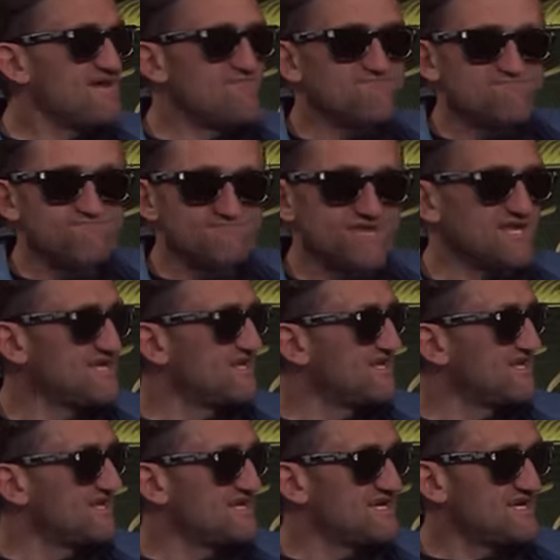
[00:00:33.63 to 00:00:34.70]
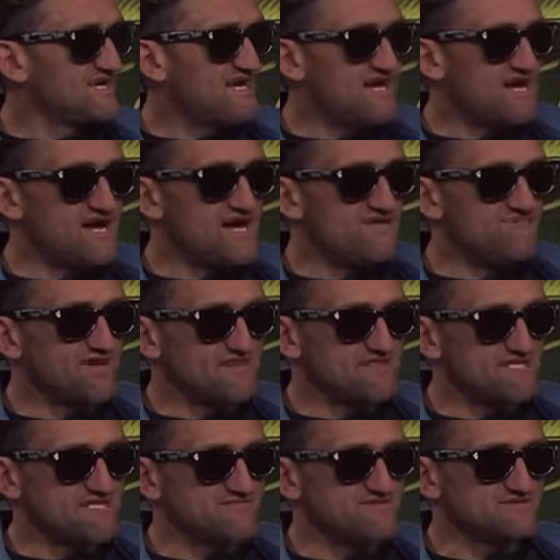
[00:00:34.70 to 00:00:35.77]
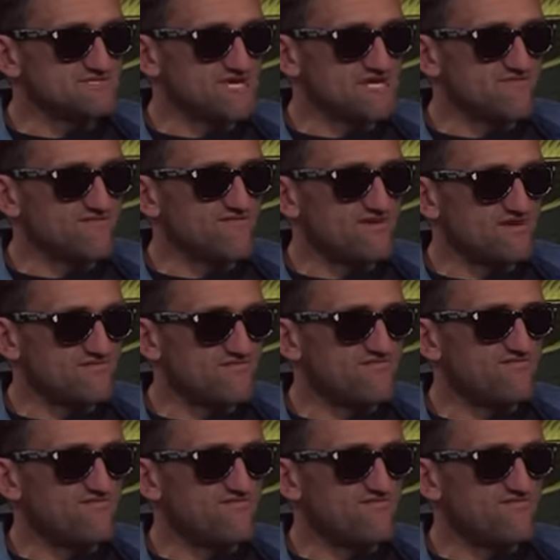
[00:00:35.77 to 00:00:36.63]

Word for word: you were how old? Um, at that time, I was like, I was